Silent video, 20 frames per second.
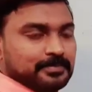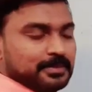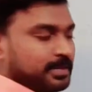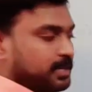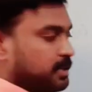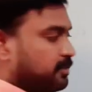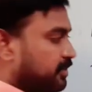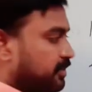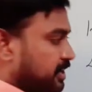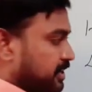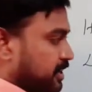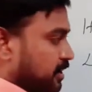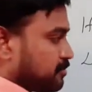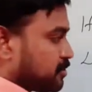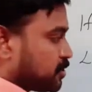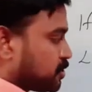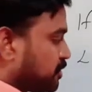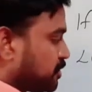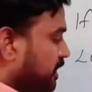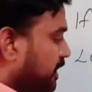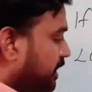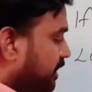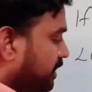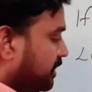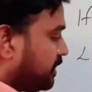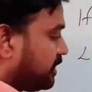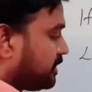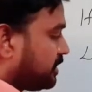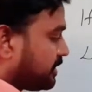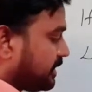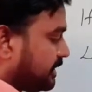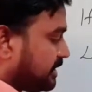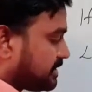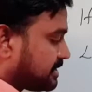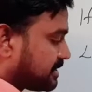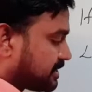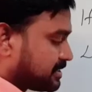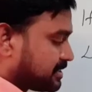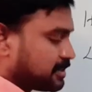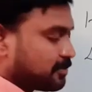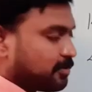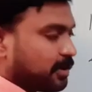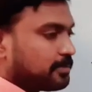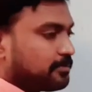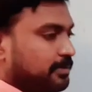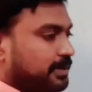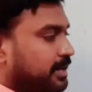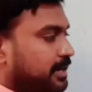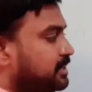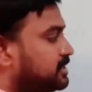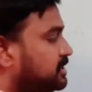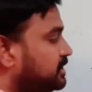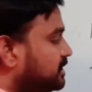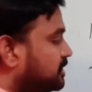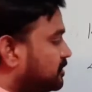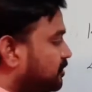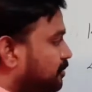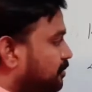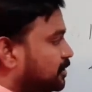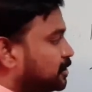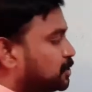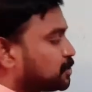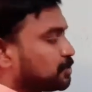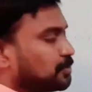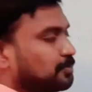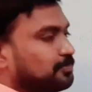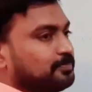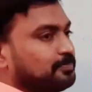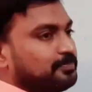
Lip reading: If it comes to here, 36 divided by 18, it will be 2.